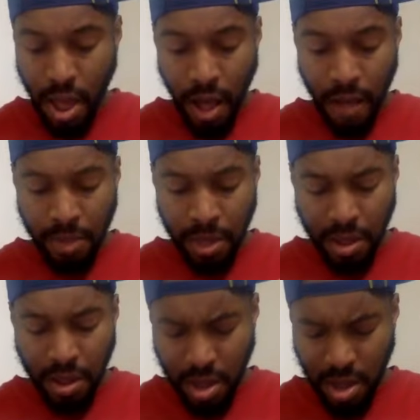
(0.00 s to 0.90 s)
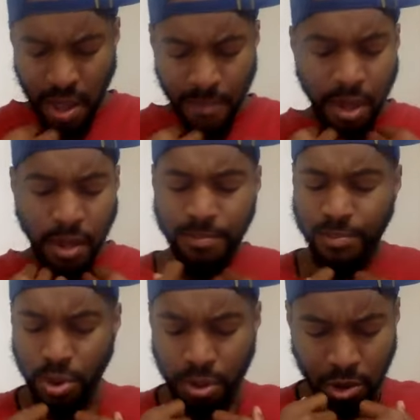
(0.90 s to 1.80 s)
I'm like looking at I'm
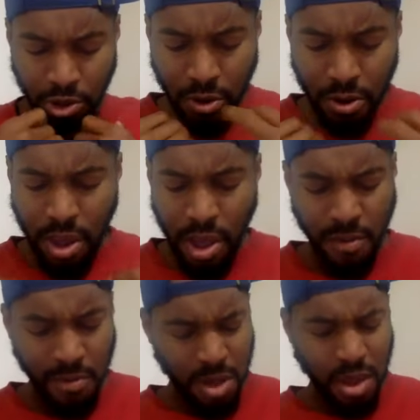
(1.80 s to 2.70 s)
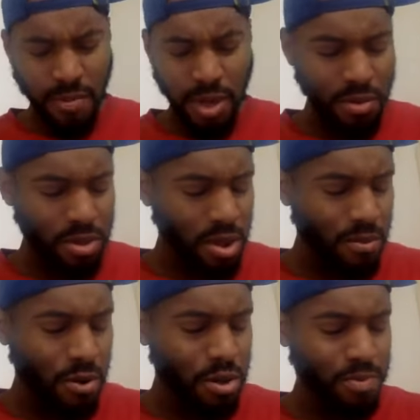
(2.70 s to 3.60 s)
pulling my shirt down. I'm looking, I'm like, what's up
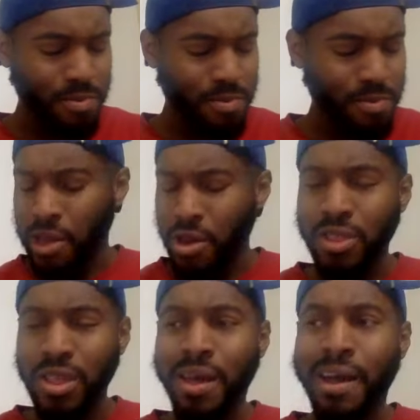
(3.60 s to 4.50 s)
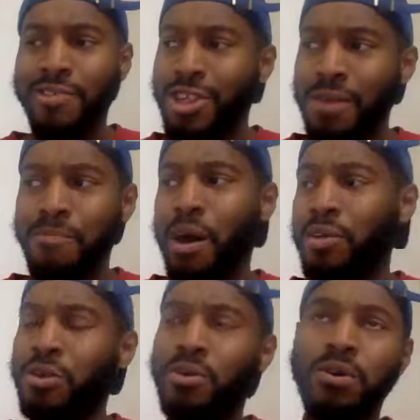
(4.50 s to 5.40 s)
with all these spots? I'm like, yo, I think I got chicken
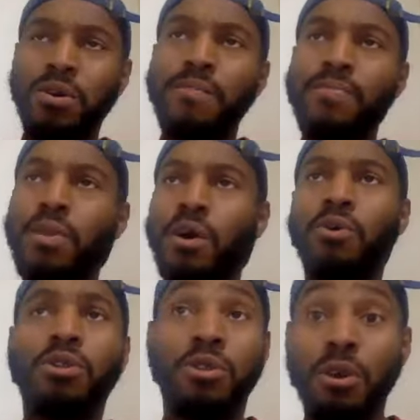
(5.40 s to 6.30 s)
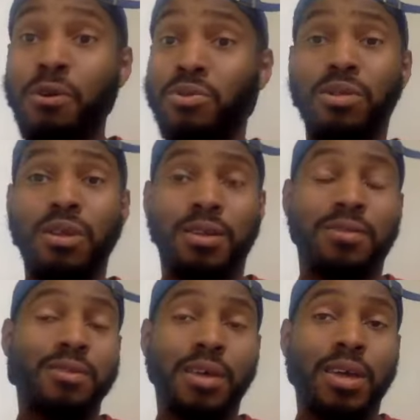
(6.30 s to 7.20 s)
pox. I go to the nurse
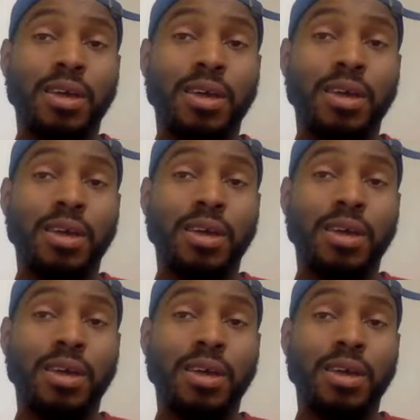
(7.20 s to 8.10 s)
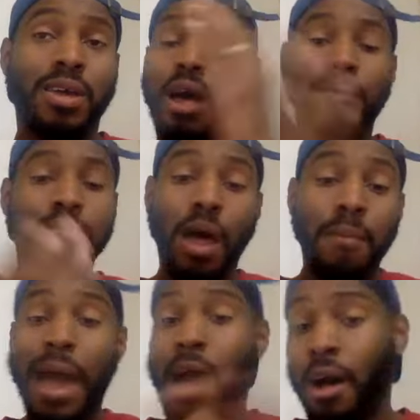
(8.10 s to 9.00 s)
and she's like, yeah, and
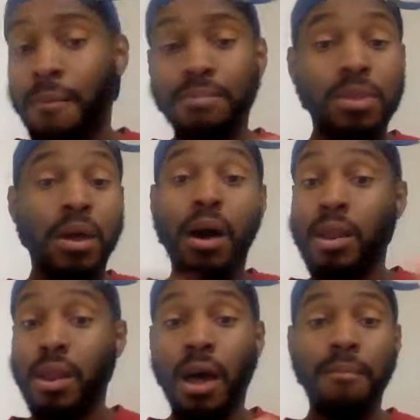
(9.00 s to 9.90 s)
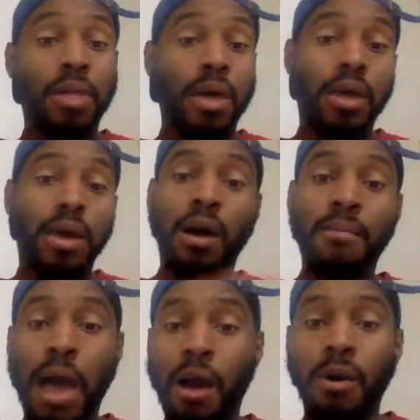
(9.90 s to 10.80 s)
I'm done. I'm like,
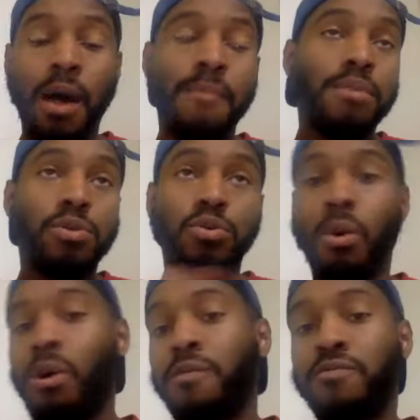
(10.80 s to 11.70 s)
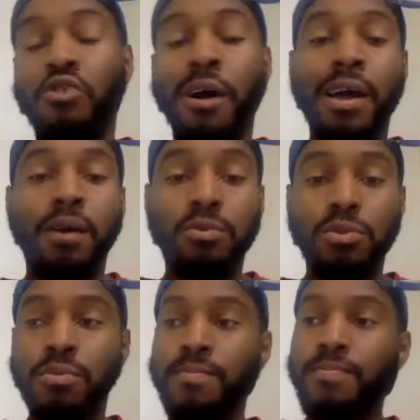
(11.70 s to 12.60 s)
I'm out. I missed all the tryouts.